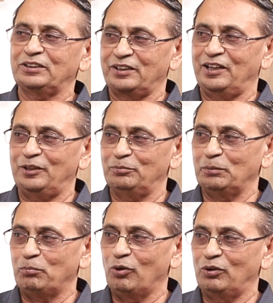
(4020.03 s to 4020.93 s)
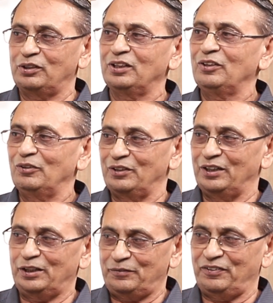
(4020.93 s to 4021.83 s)
thread of the bolt or
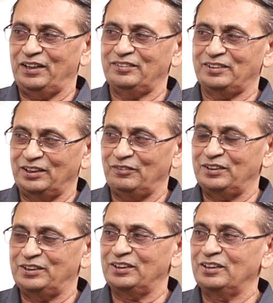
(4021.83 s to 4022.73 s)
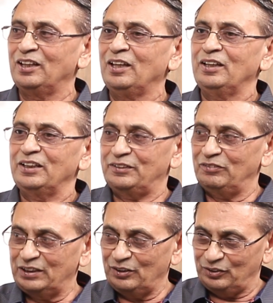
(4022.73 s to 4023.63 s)
nut face and everything, it
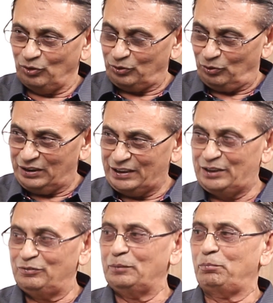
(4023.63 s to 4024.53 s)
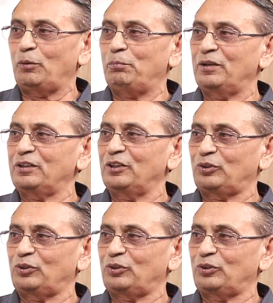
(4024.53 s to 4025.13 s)
will not only give the proper